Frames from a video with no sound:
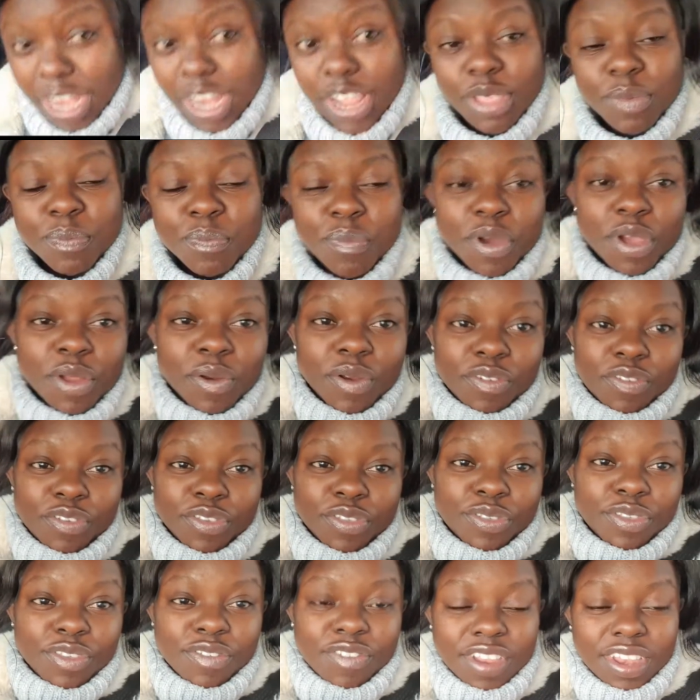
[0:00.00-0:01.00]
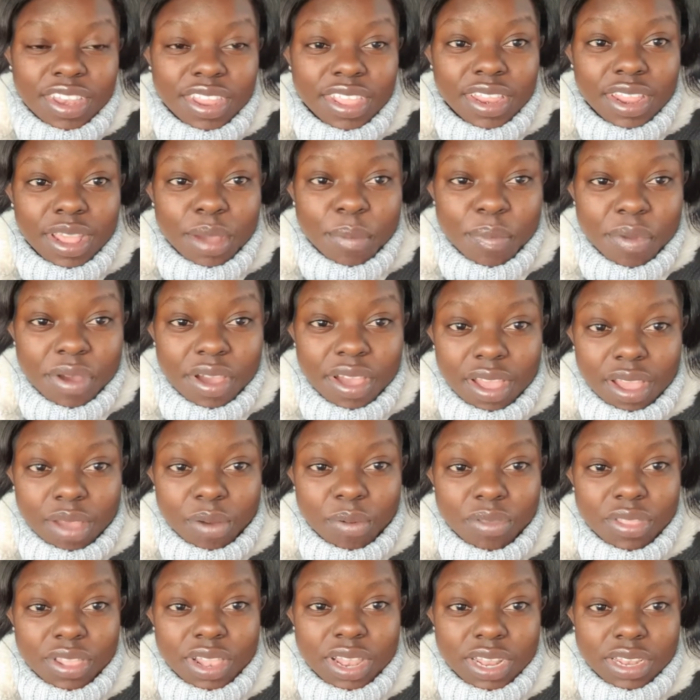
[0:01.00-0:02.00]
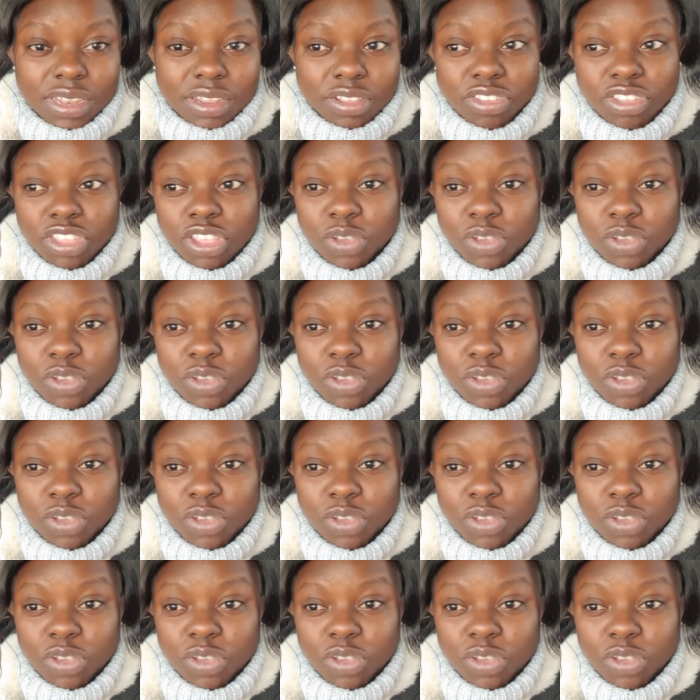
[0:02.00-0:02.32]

This boy refused to even eat a burger with lettuce.